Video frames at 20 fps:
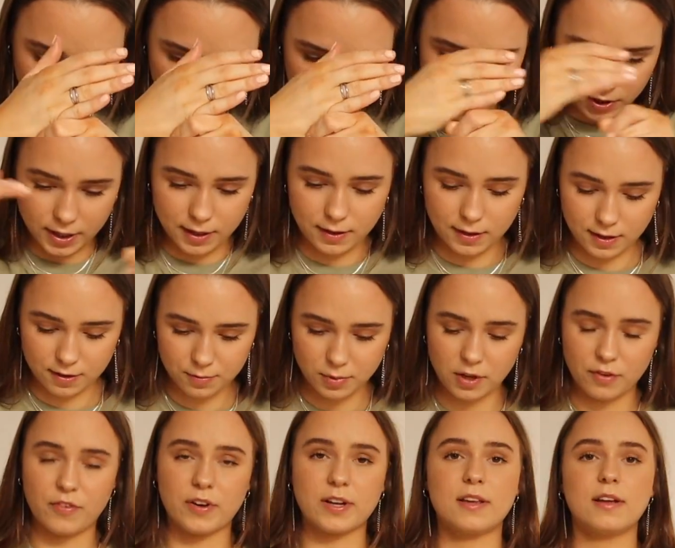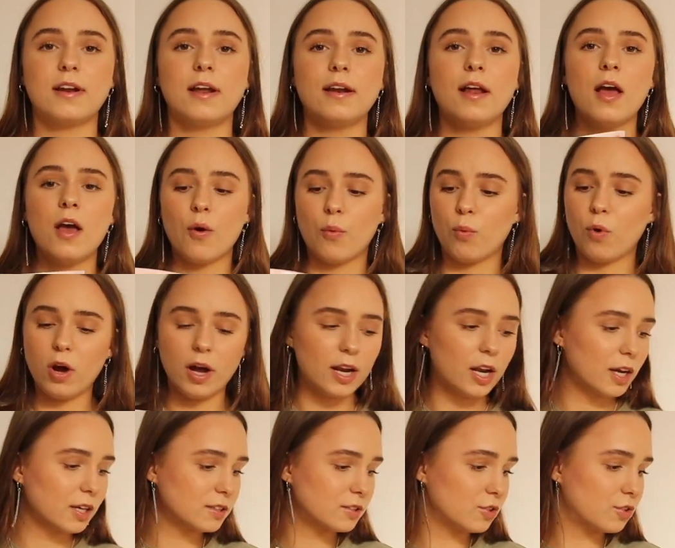Right, that's perfect. And then what I
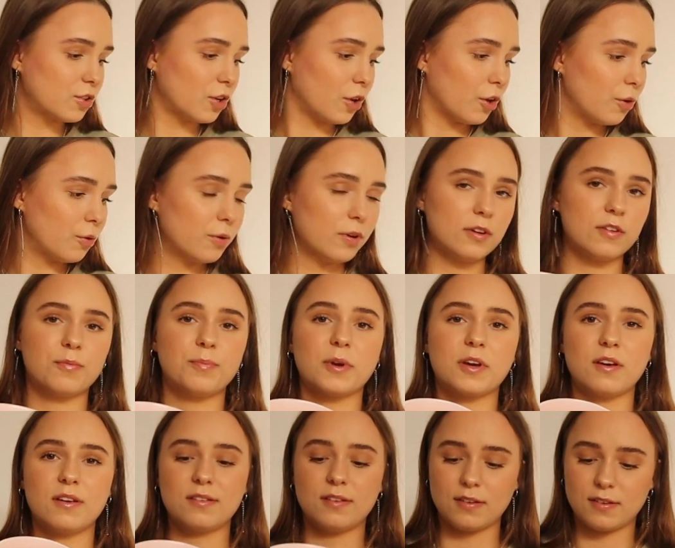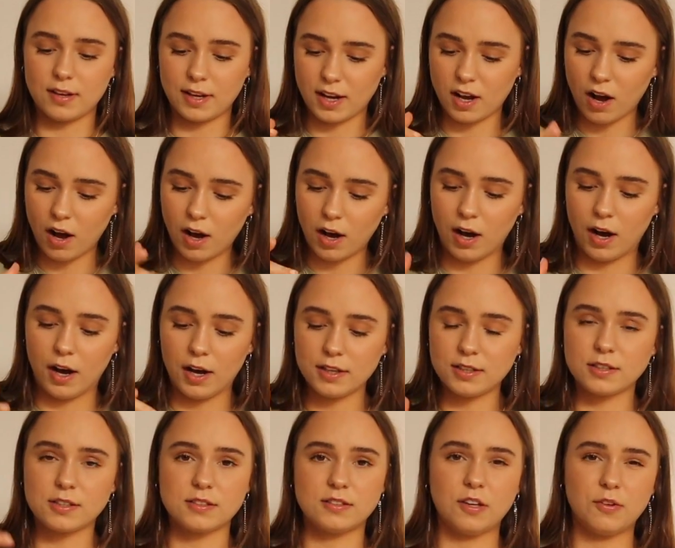like to do is, because it's like hard,
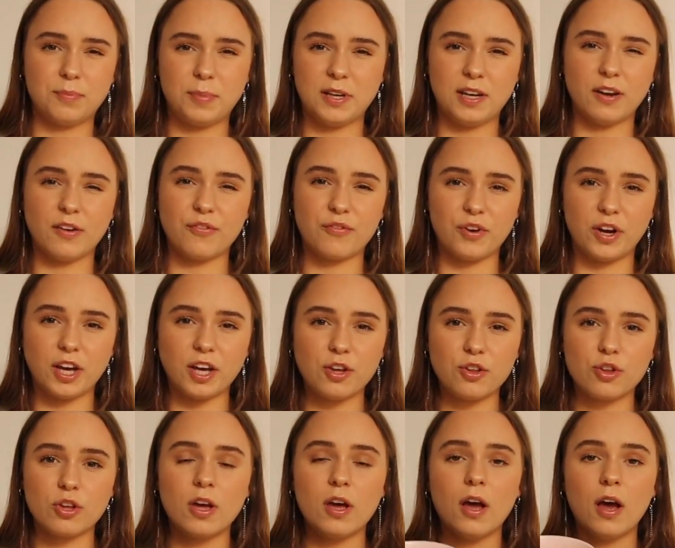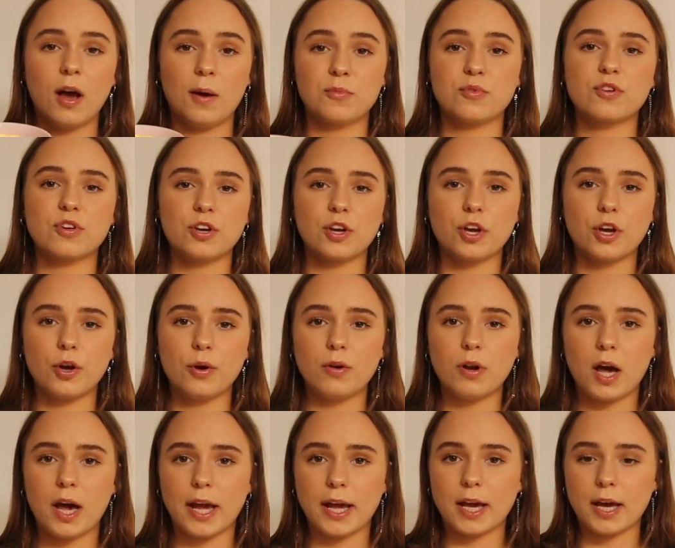because it's been in the fridge, I'm just going to go
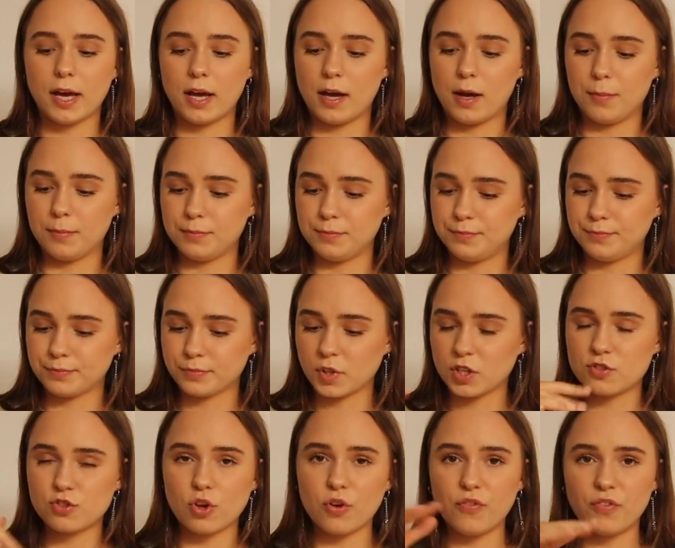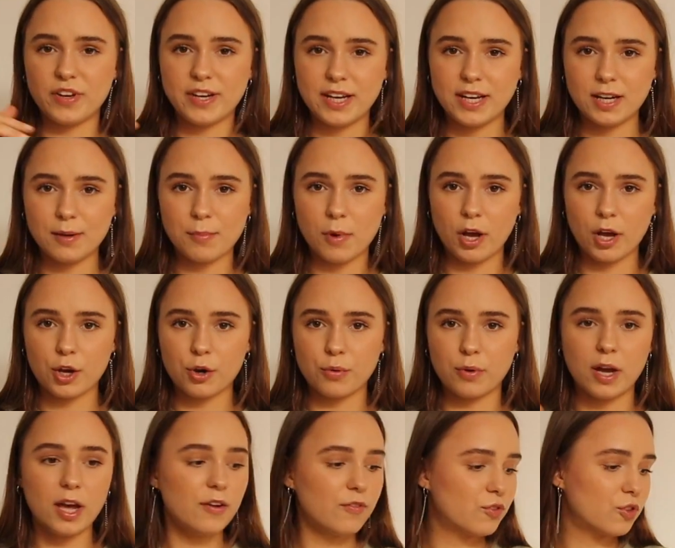like soften it in the
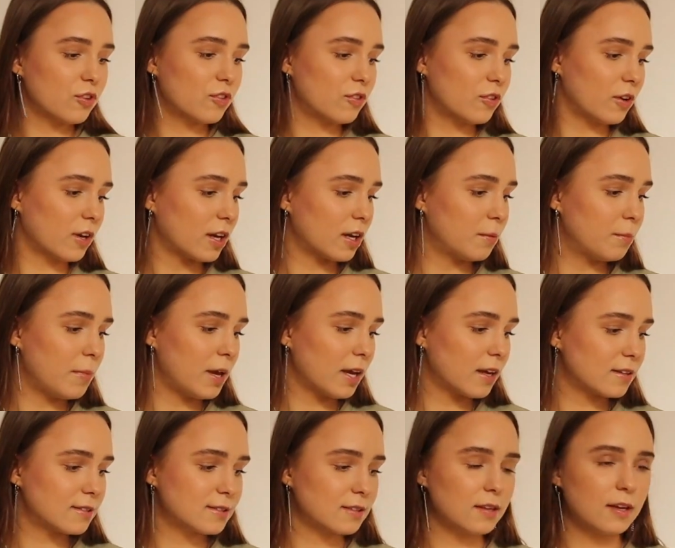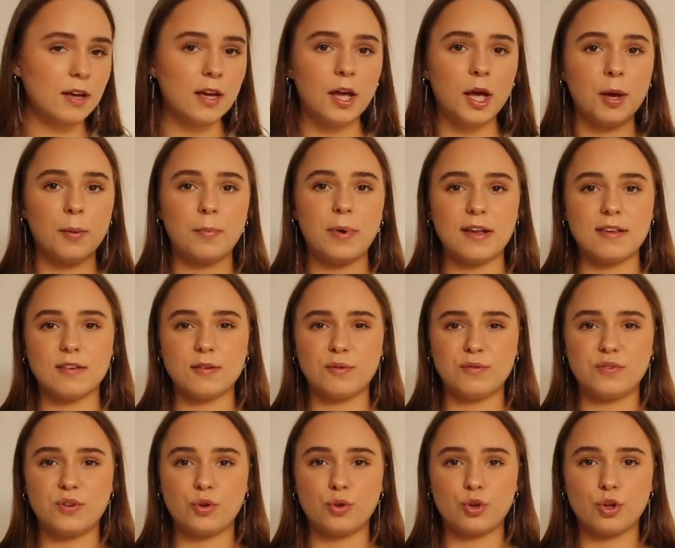microwave just so it can mix better
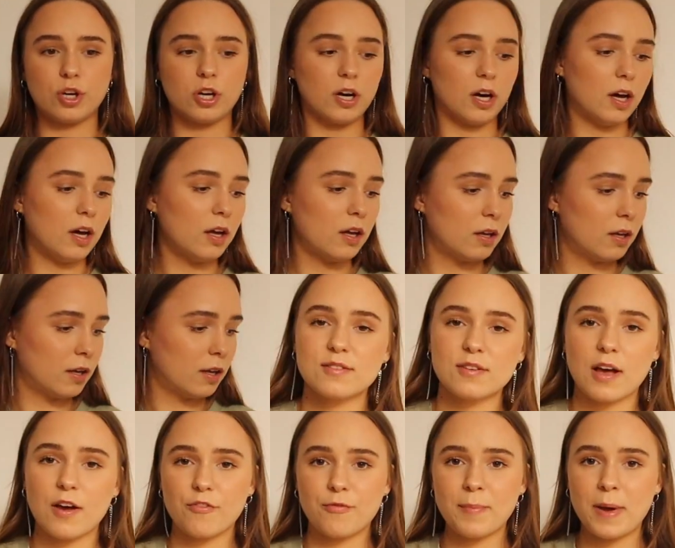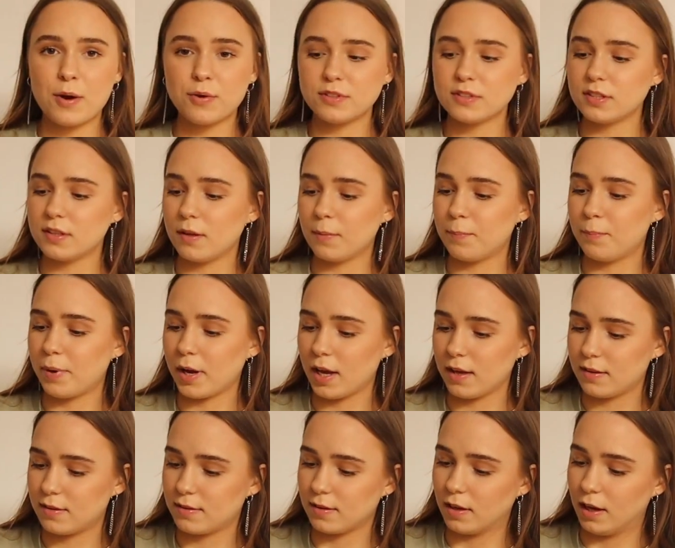with the sugar. So I've melted the
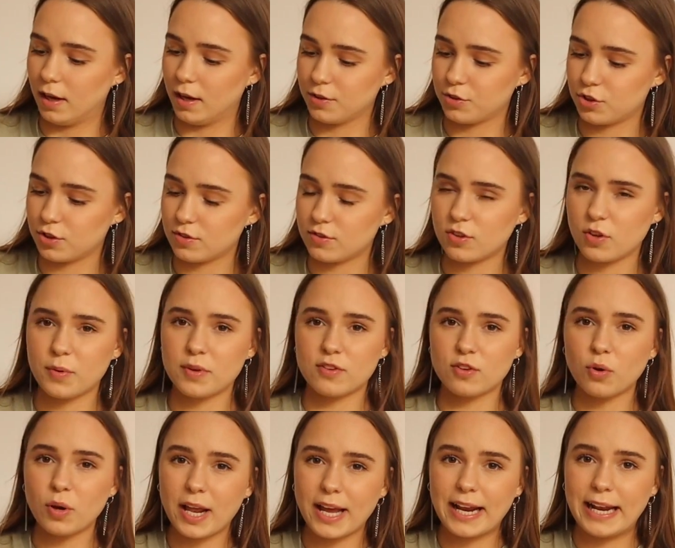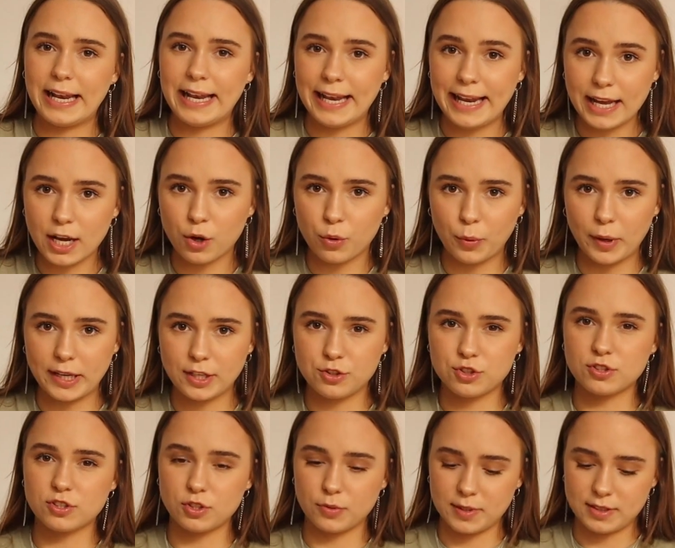butter just so it's not like liquid,
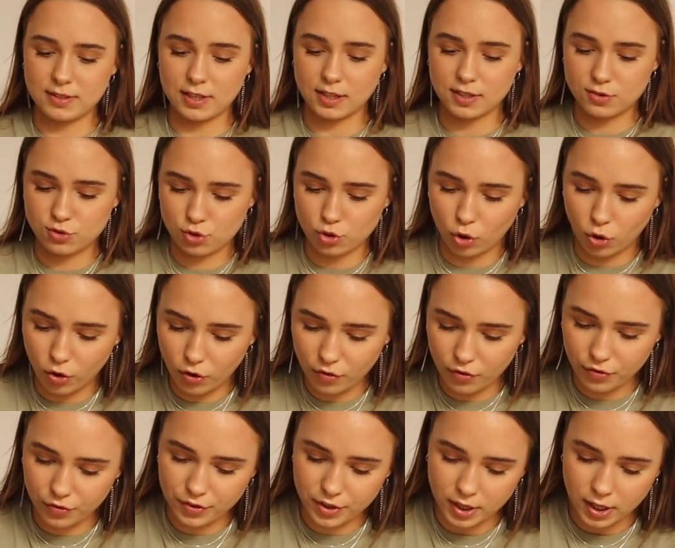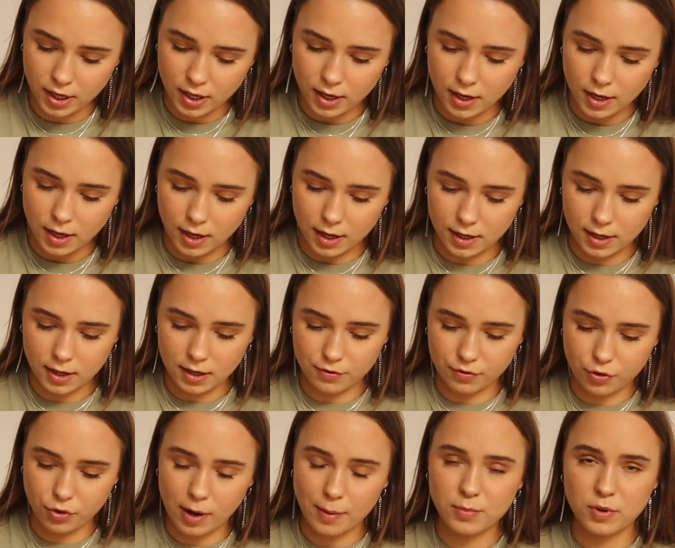just so it's like soft. And then
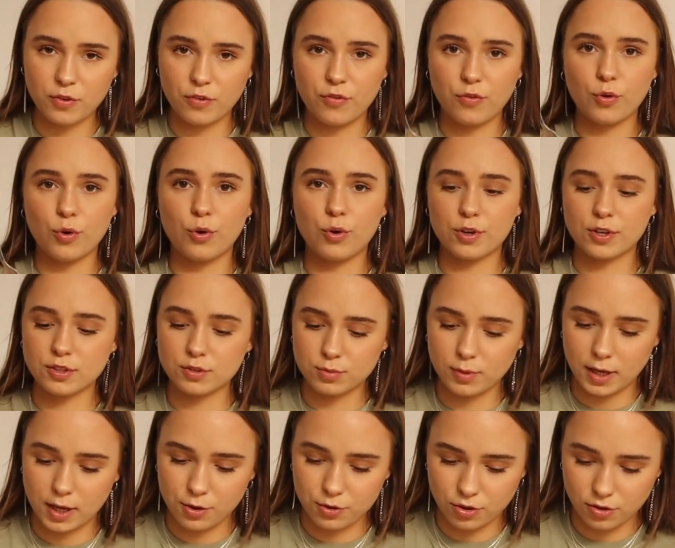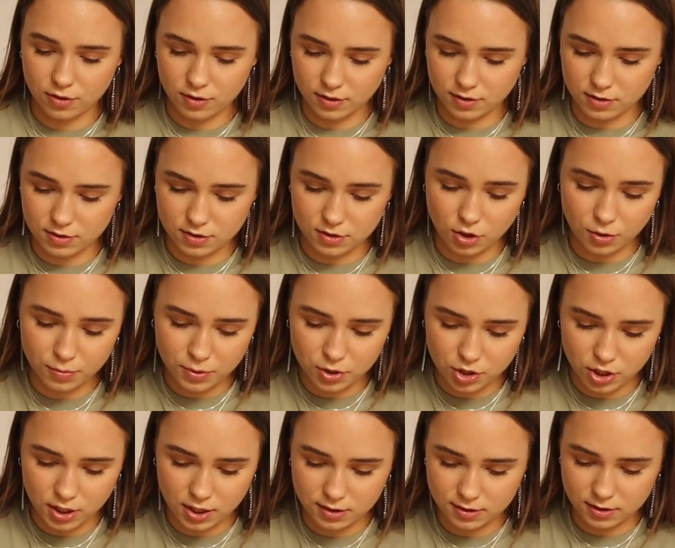I've grabbed a fork as well, just because it's so
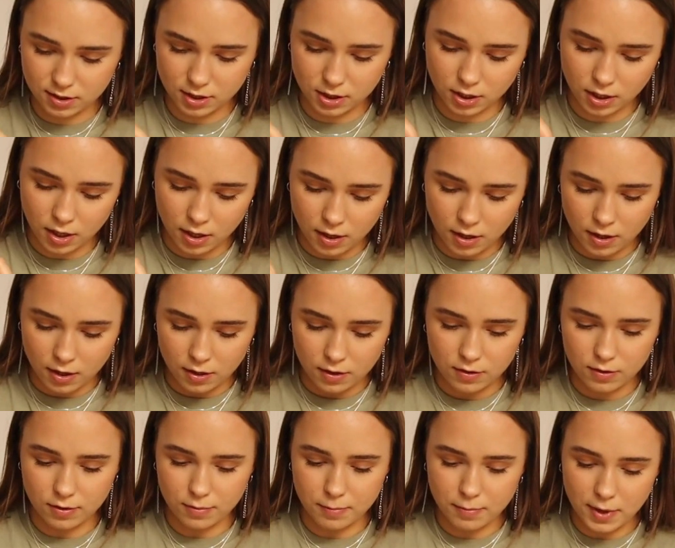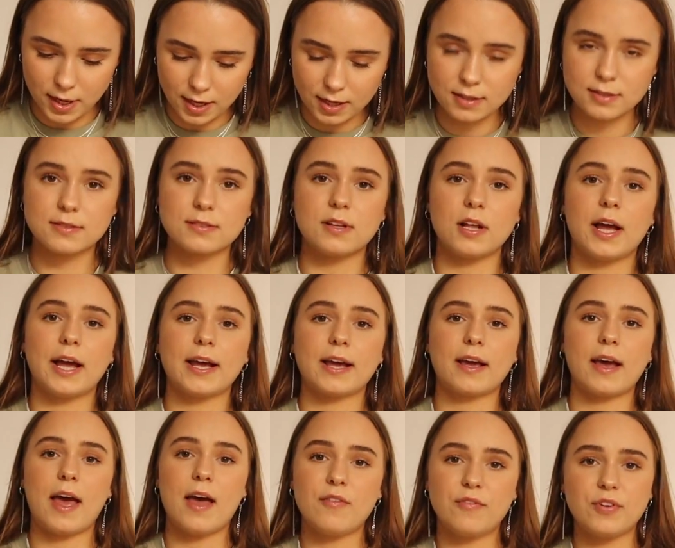much easier to mix
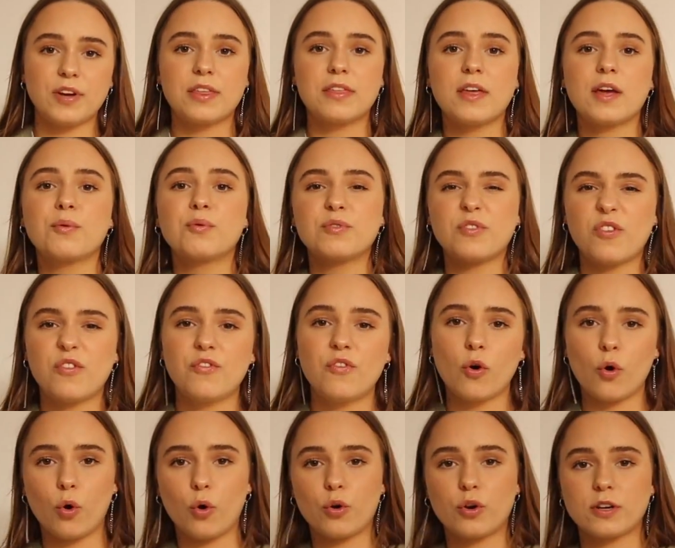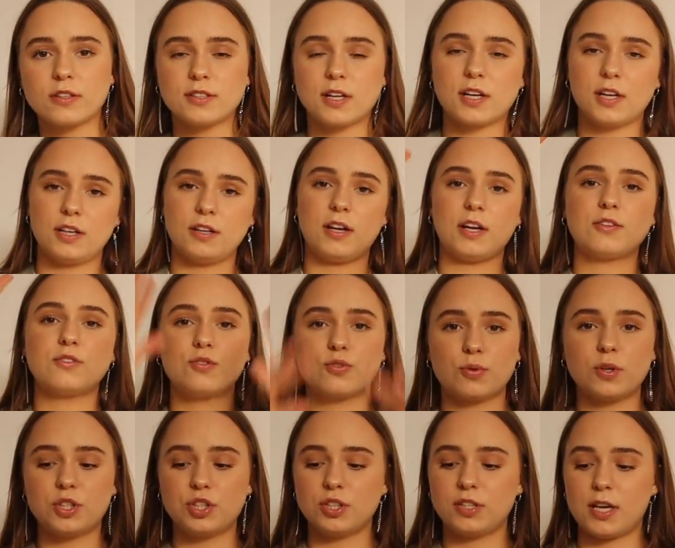like everything with a fork, because I kind of like to
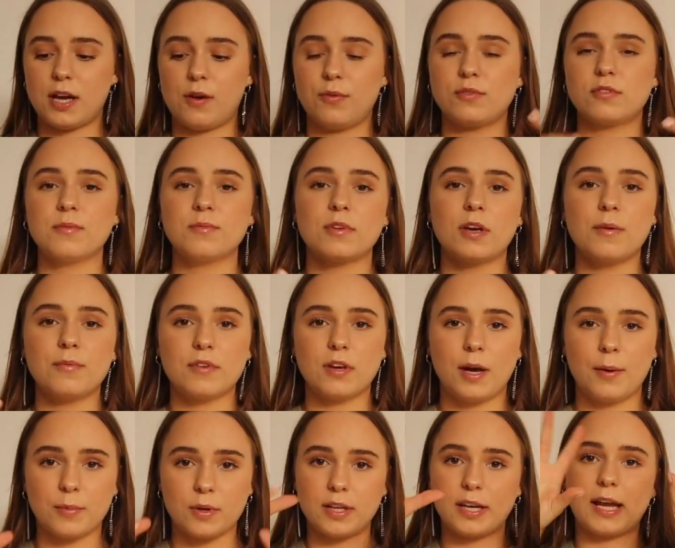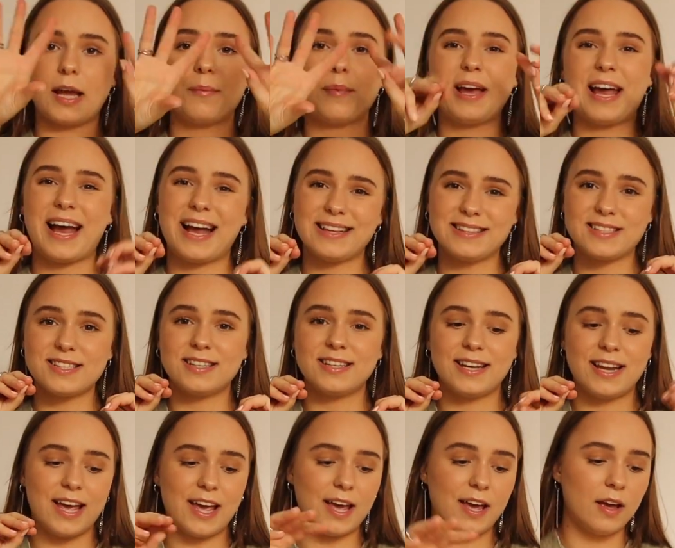squish it down. Sometimes I am going to get my hands in
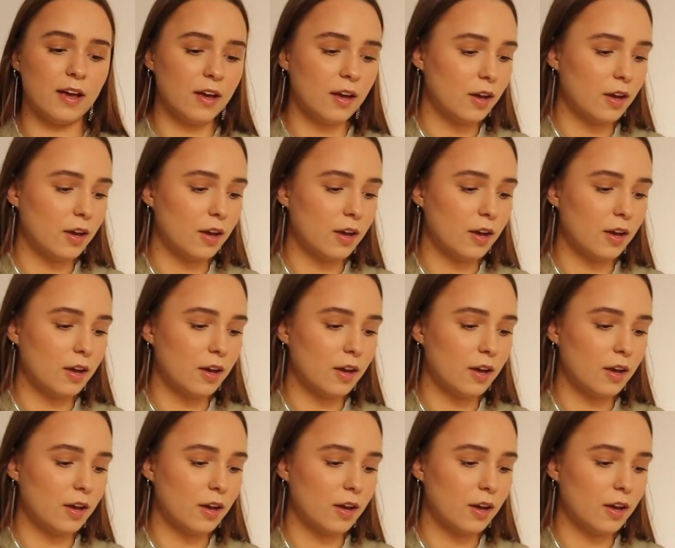there